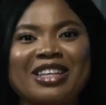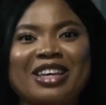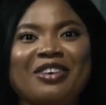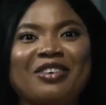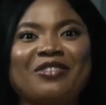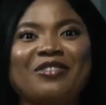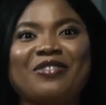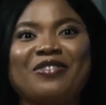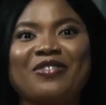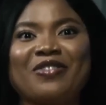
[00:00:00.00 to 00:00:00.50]
a
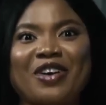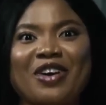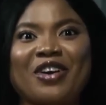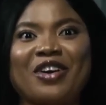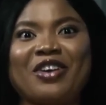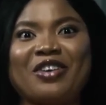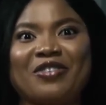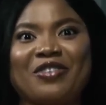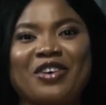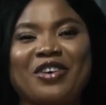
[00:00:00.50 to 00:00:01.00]

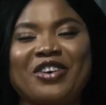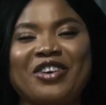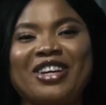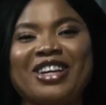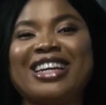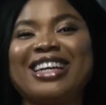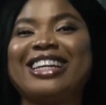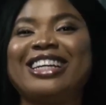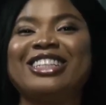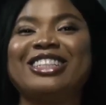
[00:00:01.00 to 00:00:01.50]
very, very
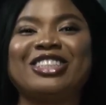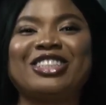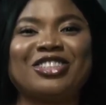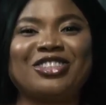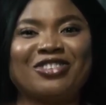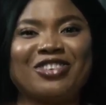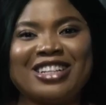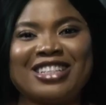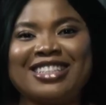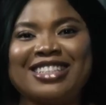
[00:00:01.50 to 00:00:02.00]

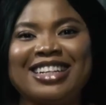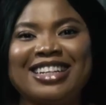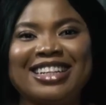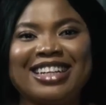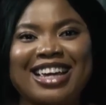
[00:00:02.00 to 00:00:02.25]
interesting